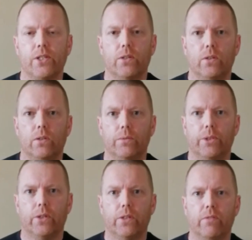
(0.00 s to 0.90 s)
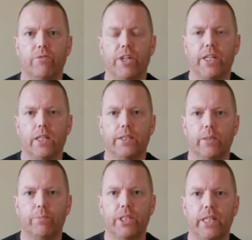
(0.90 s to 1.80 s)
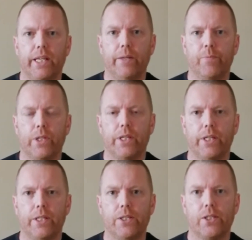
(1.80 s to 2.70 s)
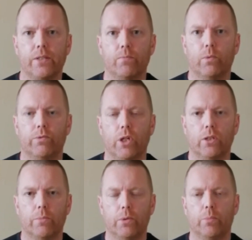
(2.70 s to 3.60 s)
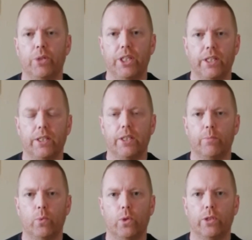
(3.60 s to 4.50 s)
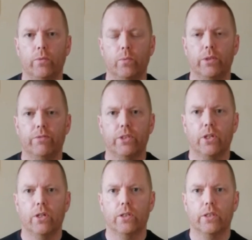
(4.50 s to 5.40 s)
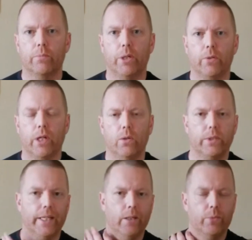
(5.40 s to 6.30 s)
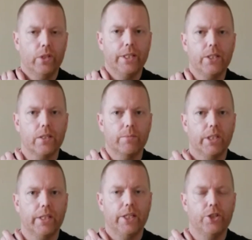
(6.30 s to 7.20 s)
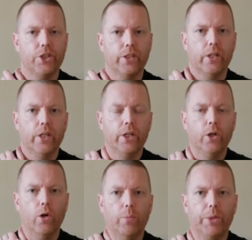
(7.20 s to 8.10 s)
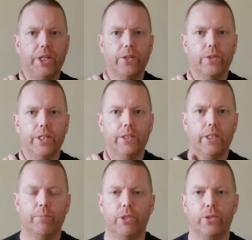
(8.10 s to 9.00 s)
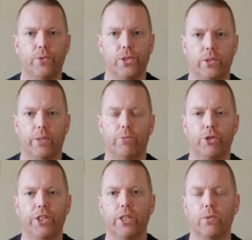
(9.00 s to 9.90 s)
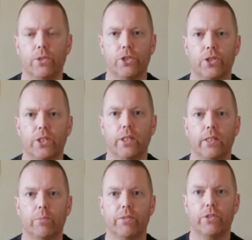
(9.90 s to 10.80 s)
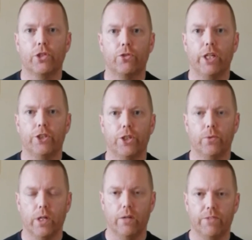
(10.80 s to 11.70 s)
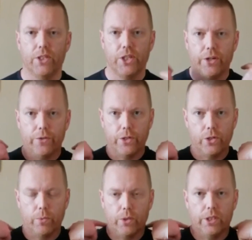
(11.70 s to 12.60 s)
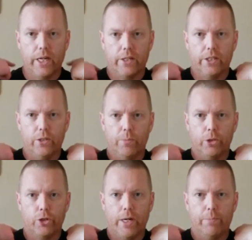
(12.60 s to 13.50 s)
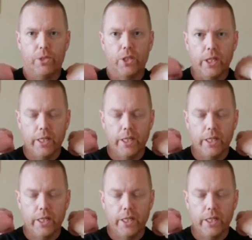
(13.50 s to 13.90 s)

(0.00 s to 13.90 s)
so third and final tip today is, we talked about the breathing in tip 1, we've talked about how to help release some of the tension up here in tip 2. So tip 3 now is just a little bit of a stretch out of this area. So we're going to target the upper traps,